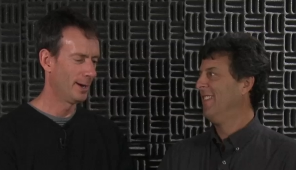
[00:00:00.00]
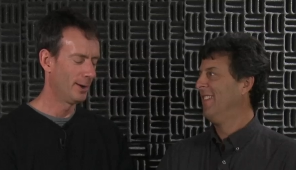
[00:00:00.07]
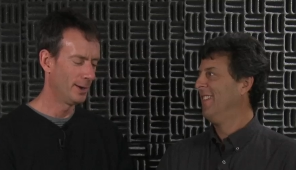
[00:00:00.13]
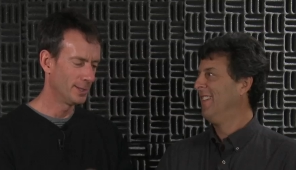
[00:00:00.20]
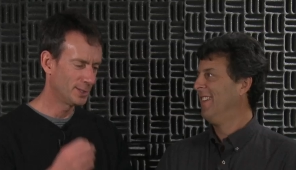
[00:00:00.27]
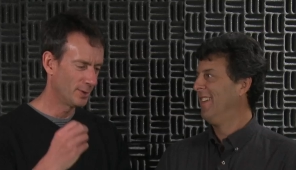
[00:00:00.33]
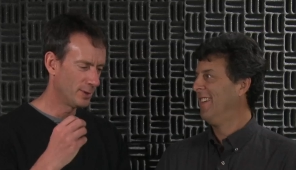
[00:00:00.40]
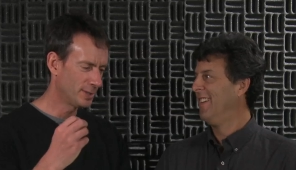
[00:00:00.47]
Speaker 1: All
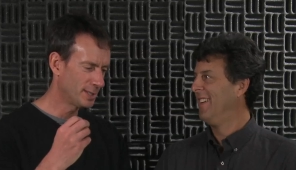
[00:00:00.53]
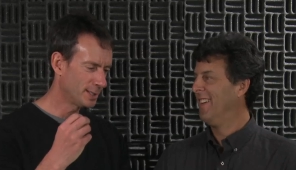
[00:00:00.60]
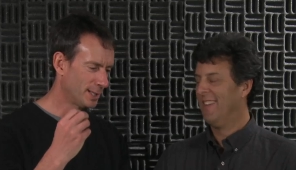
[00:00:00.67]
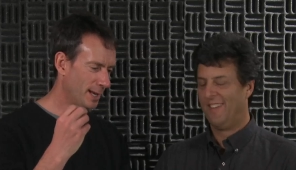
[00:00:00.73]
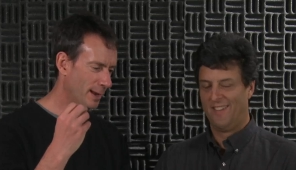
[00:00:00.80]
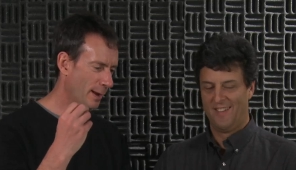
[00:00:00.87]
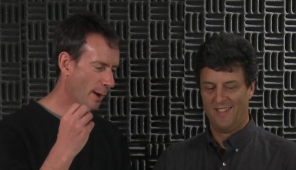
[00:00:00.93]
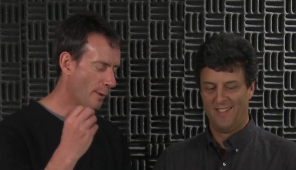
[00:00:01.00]
right. So this is
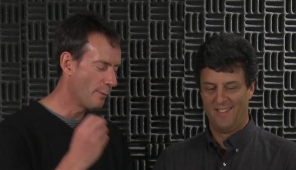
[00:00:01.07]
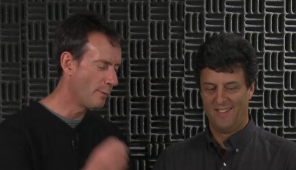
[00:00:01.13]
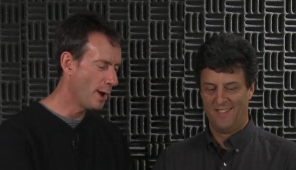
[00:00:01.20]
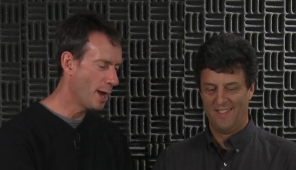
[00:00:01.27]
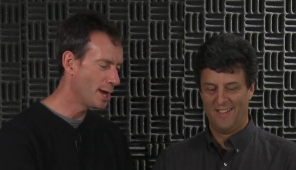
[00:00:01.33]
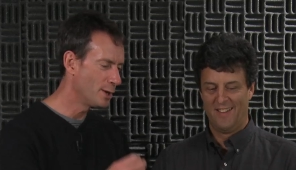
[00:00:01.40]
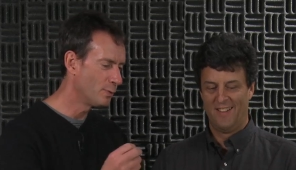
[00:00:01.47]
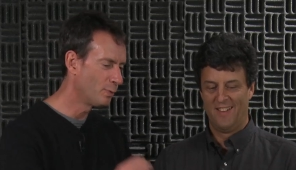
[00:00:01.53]
a
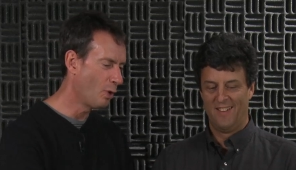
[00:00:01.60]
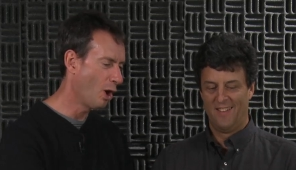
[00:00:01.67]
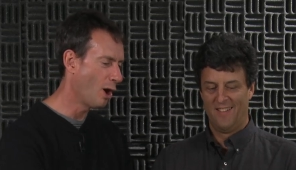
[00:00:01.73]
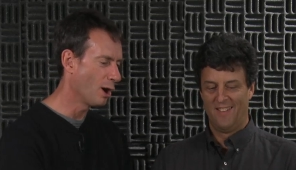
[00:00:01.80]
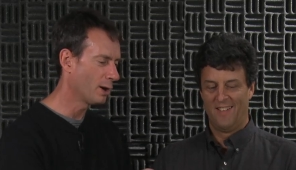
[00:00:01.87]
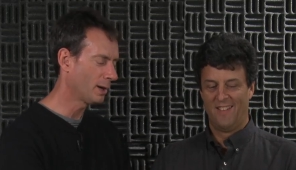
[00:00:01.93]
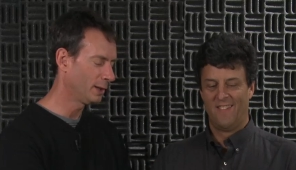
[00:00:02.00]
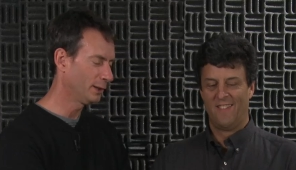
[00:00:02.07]
red
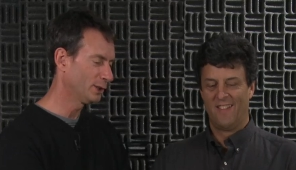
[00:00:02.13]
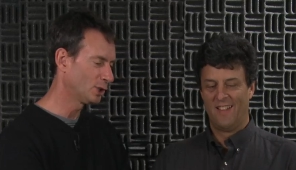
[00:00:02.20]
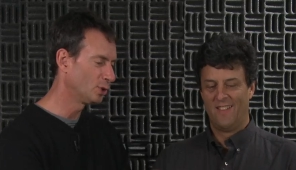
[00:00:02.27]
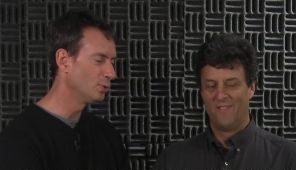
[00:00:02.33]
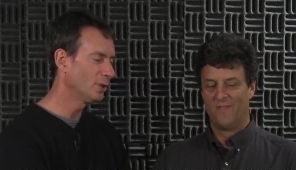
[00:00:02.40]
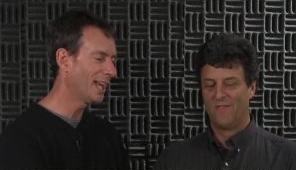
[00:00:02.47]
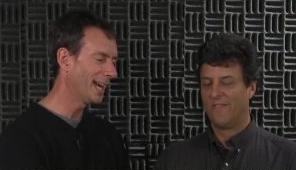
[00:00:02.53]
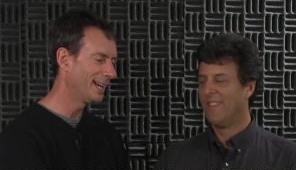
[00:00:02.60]
raw
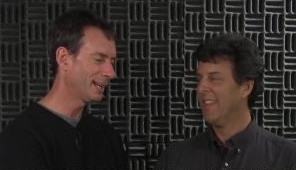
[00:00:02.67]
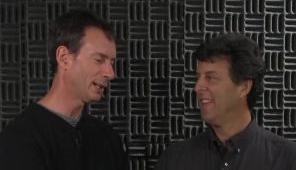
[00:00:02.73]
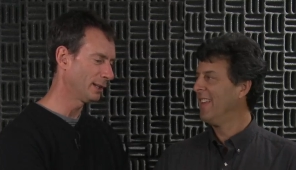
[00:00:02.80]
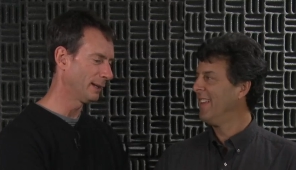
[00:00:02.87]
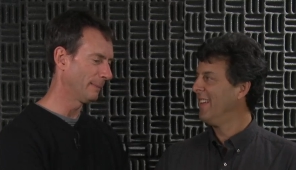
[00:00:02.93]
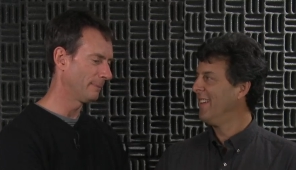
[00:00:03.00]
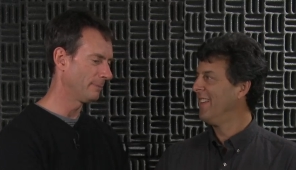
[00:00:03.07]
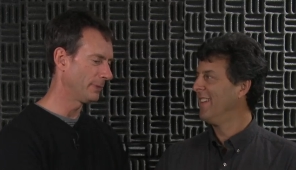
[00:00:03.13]
2K
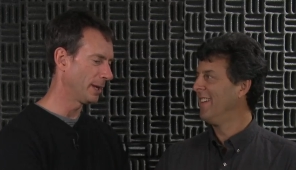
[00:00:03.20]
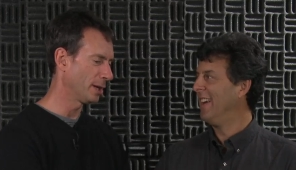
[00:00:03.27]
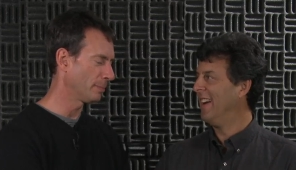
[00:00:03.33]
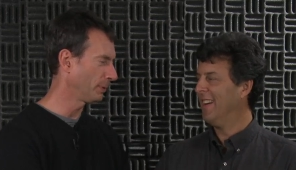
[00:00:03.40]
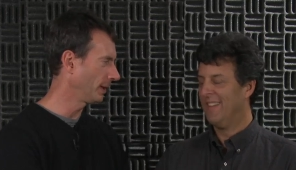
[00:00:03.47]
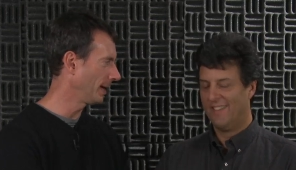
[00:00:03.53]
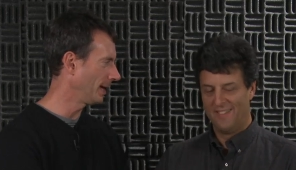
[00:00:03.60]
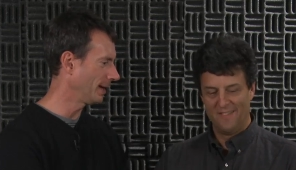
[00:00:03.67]
clip that you're
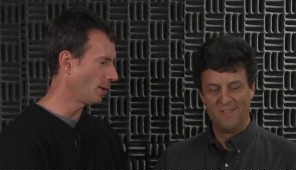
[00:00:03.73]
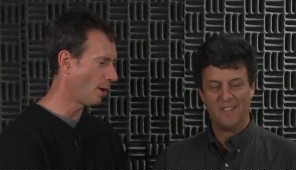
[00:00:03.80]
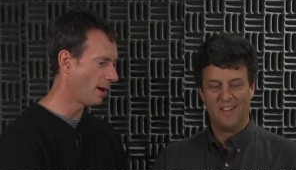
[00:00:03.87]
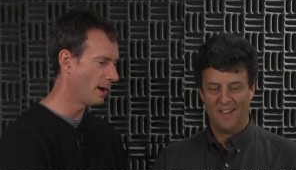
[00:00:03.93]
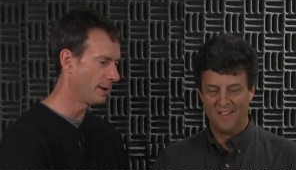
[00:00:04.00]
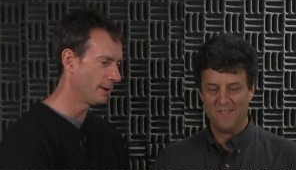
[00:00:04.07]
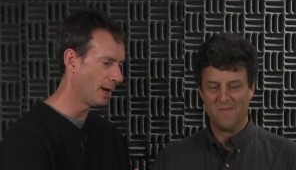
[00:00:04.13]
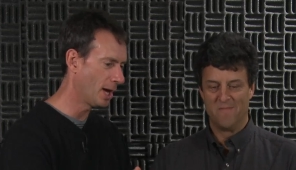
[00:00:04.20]
playing
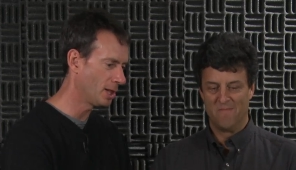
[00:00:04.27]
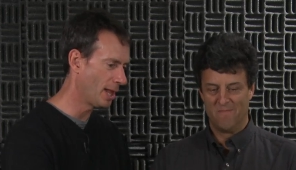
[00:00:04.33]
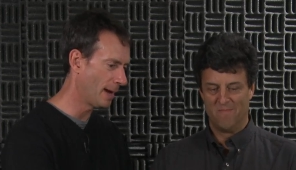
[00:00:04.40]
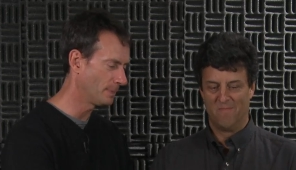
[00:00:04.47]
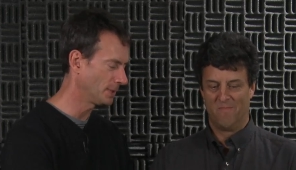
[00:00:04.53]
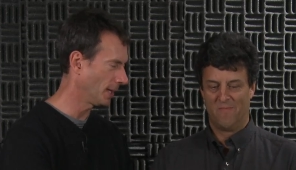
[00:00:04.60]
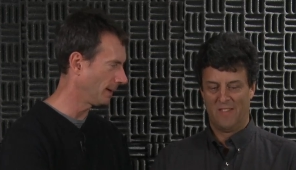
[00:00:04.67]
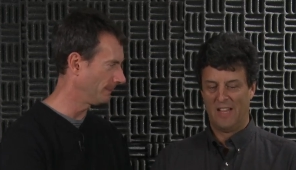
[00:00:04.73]
on a
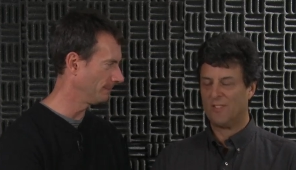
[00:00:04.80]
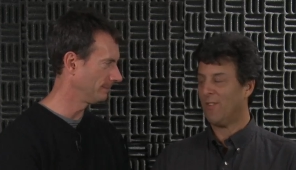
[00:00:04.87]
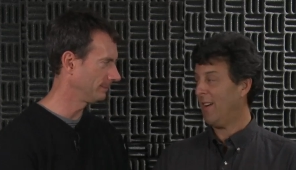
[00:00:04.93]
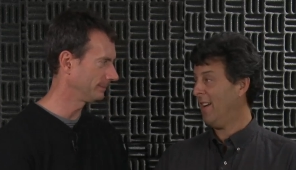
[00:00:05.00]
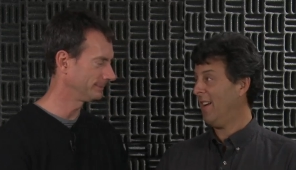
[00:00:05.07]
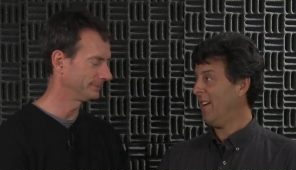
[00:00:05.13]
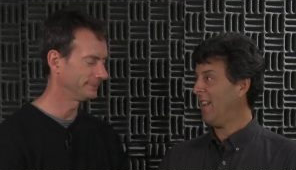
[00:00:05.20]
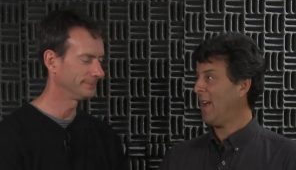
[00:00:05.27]
laptop. That's right, on a